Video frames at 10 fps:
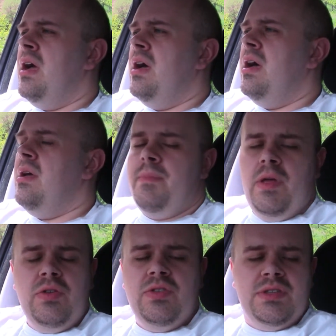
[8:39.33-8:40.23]

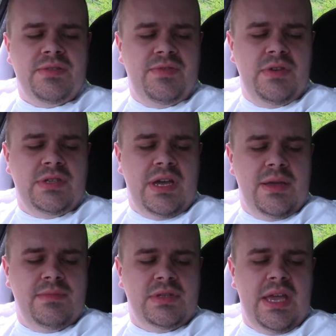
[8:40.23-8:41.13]
Another few
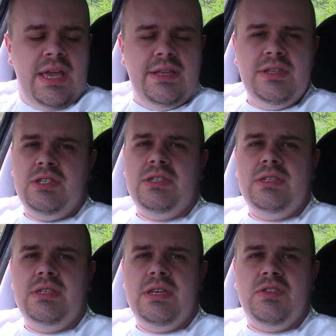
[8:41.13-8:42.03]
times,
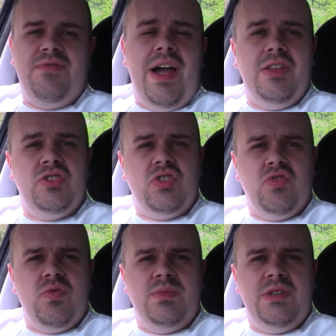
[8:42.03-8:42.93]
the file's
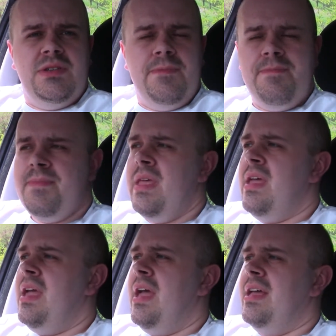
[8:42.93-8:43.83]
corrupted,
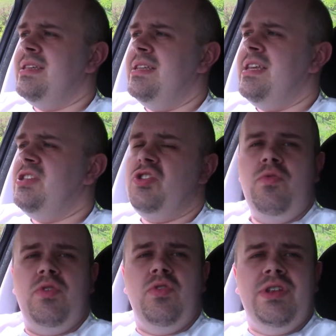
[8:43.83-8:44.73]
as in it's
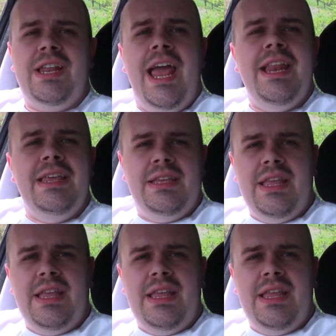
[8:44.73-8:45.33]
not recorded anything.